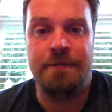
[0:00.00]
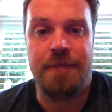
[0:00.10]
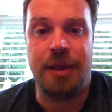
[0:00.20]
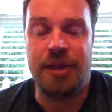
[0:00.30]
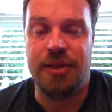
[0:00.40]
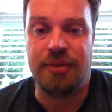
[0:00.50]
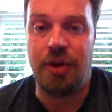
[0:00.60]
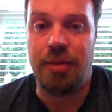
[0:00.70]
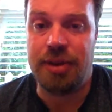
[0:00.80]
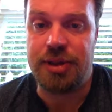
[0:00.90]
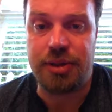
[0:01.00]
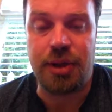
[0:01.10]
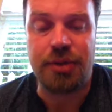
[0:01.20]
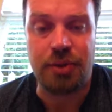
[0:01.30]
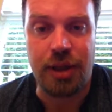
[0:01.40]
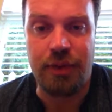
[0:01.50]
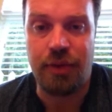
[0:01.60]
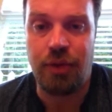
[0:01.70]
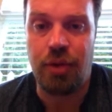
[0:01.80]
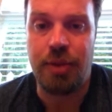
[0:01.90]
He's very much a stress reliever
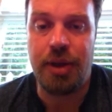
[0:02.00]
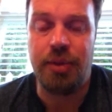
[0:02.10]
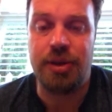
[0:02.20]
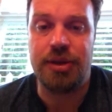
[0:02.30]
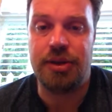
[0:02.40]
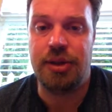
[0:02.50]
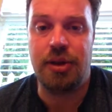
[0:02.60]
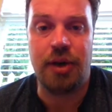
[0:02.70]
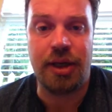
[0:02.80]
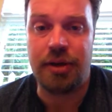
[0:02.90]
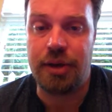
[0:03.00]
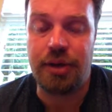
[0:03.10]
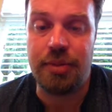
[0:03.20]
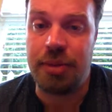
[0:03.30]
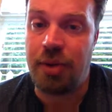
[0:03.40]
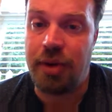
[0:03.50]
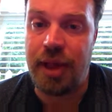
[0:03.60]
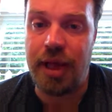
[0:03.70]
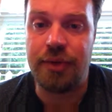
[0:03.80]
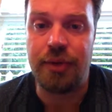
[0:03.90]
for me, which I couldn't be more
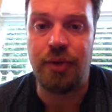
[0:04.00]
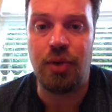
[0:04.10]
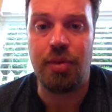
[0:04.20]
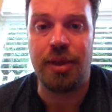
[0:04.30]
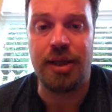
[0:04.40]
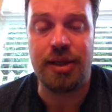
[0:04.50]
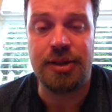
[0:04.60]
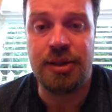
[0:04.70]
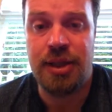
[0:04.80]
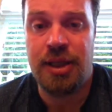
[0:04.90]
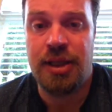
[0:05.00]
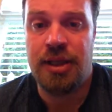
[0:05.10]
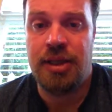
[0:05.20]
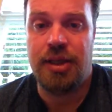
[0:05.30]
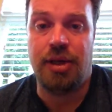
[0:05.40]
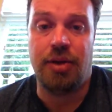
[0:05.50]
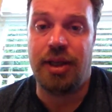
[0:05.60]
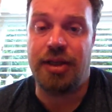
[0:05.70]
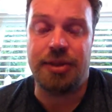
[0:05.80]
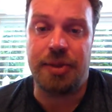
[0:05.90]
thankful for, because
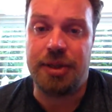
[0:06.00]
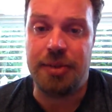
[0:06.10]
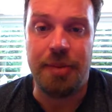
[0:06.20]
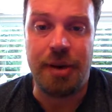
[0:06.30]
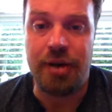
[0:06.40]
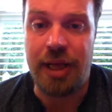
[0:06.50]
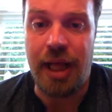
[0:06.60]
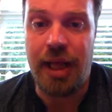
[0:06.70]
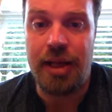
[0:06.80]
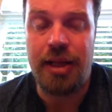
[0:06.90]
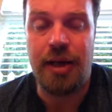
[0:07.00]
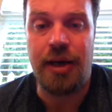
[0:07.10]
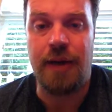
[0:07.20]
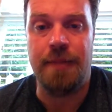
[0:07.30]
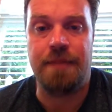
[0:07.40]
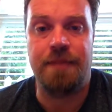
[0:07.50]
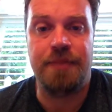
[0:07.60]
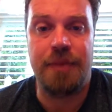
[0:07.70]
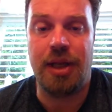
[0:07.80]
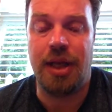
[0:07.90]
that just makes me a better dad,
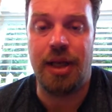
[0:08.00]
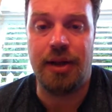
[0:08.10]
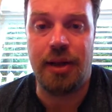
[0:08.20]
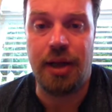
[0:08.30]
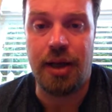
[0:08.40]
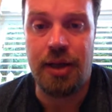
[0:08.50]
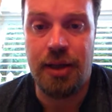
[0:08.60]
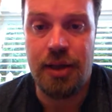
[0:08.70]
and I